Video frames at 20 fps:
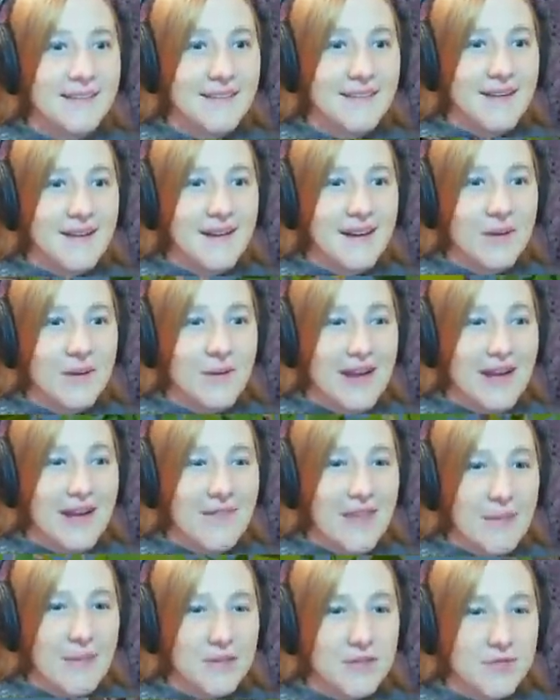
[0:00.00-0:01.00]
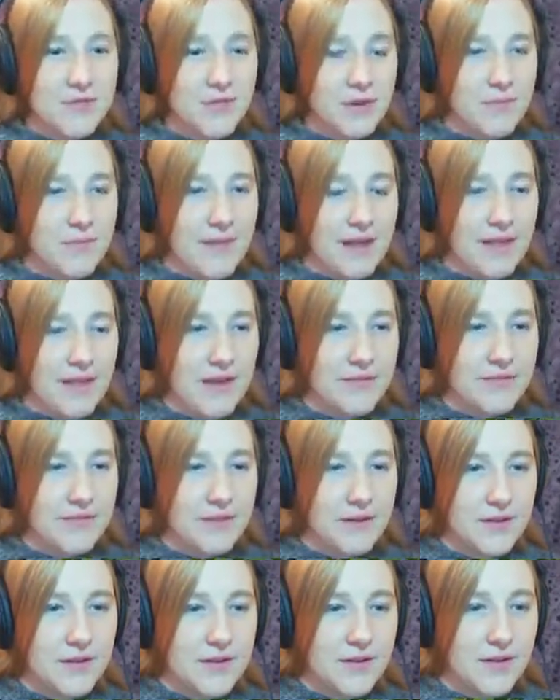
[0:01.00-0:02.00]
God, I wouldn't have that much fun in my life.
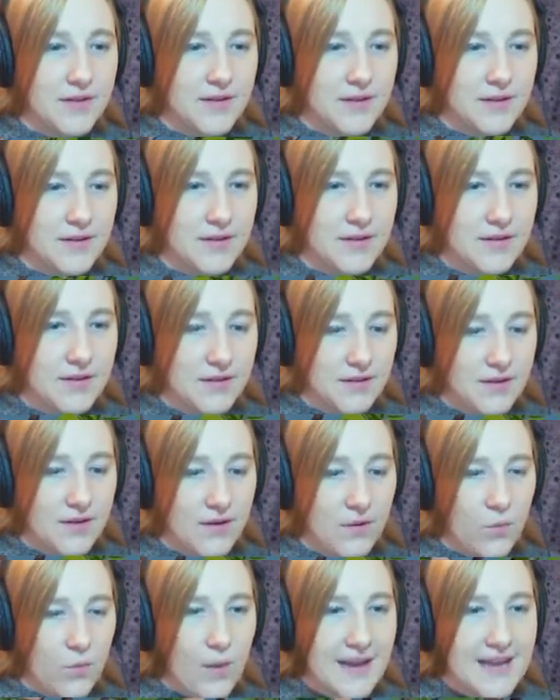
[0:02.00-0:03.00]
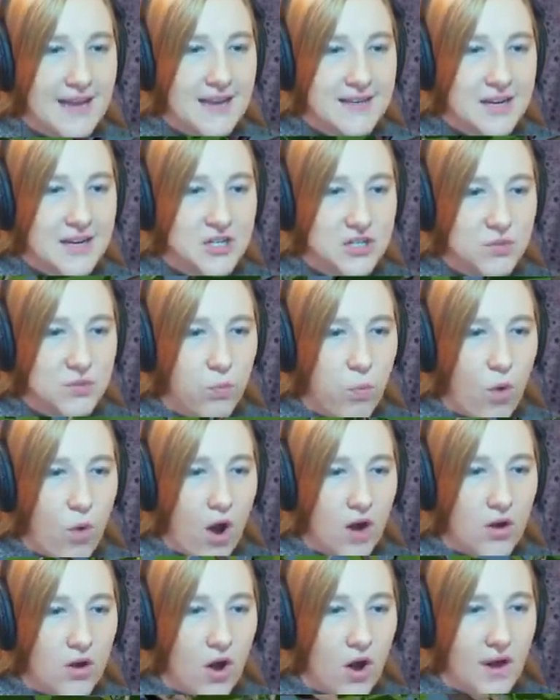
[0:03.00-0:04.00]
Ugh. Why can't I just
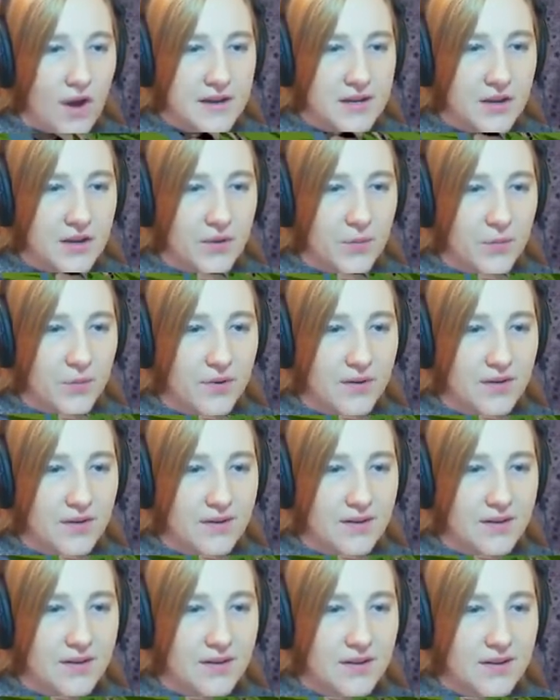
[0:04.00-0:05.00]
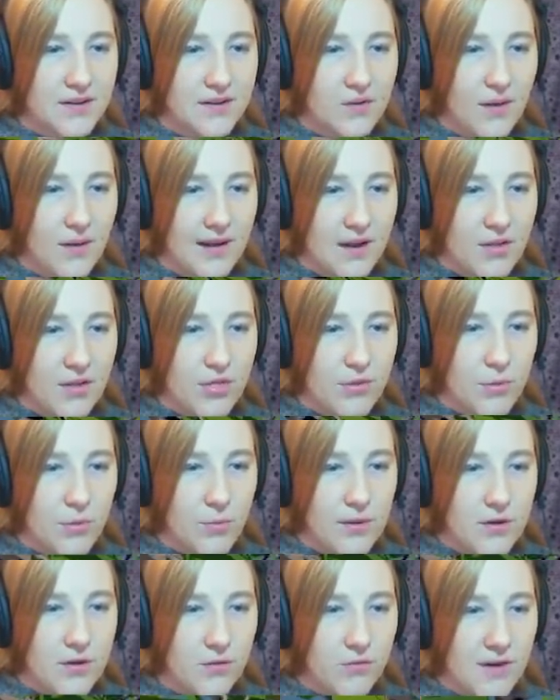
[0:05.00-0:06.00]
walk on you? No, I gotta throw
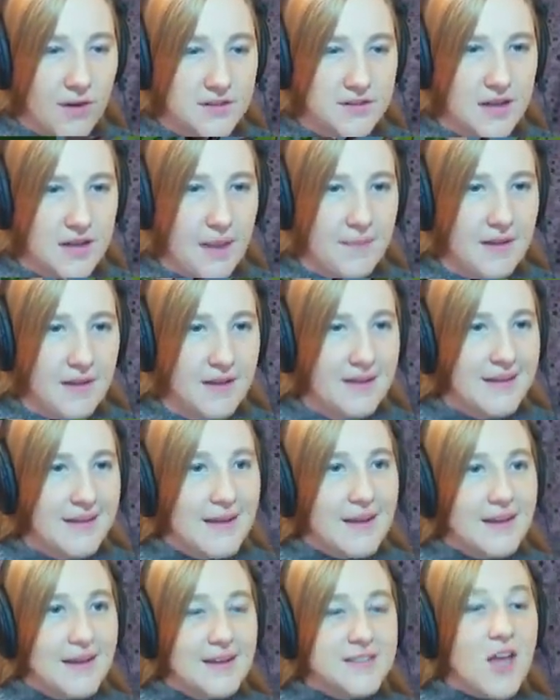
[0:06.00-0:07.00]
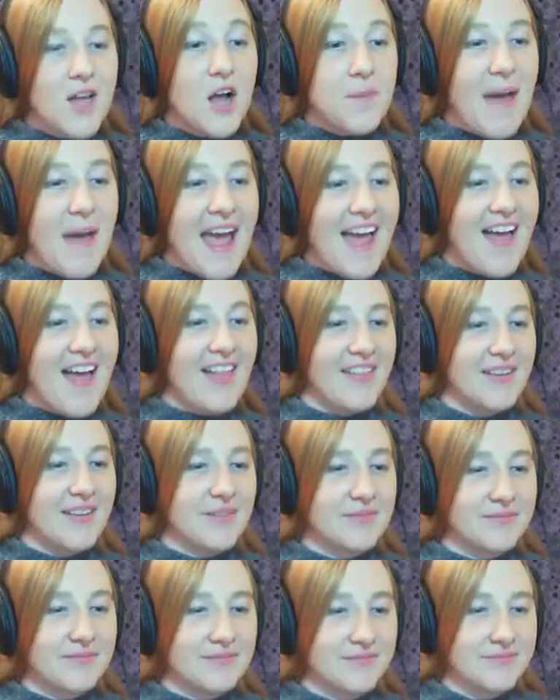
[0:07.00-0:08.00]
one of your friends on top. Dog pile!
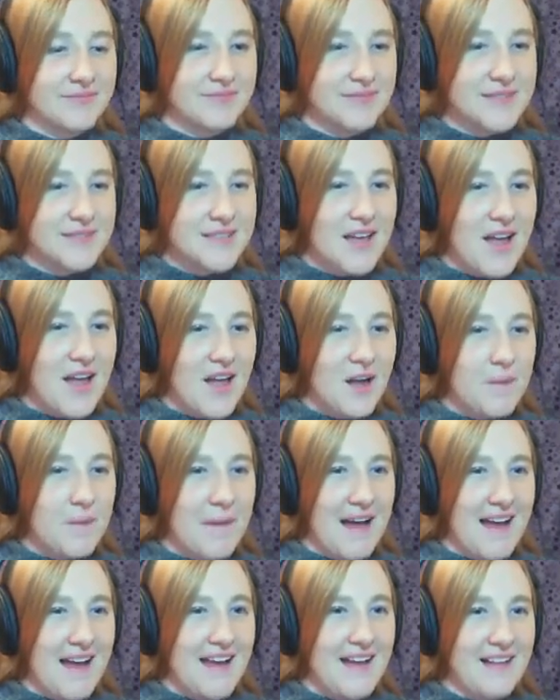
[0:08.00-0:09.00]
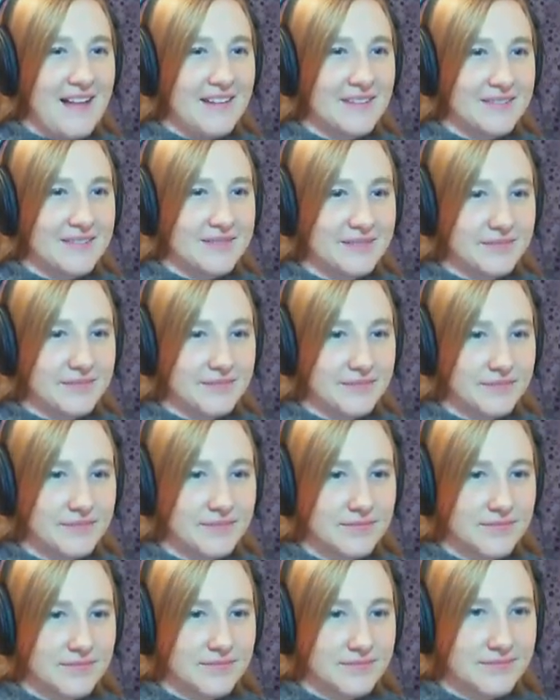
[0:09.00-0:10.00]
Dog pile!
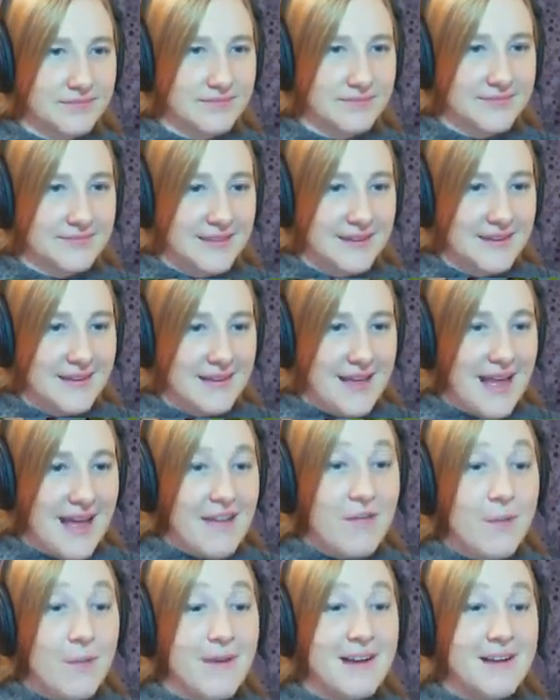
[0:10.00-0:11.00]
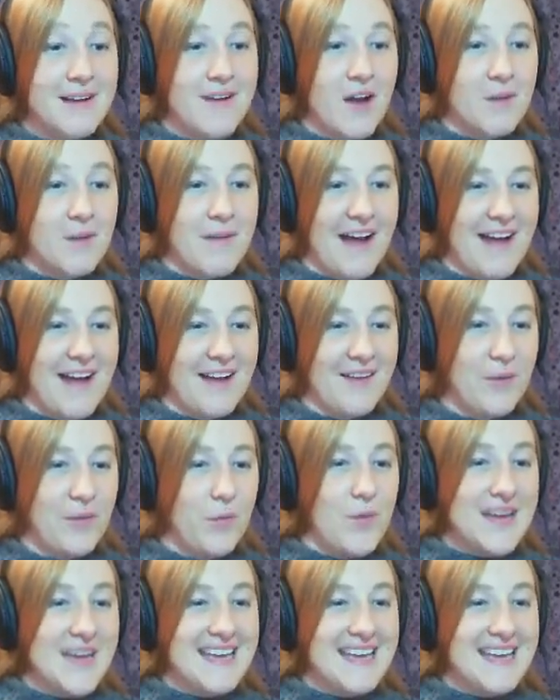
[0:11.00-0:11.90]
Everybody dog pile!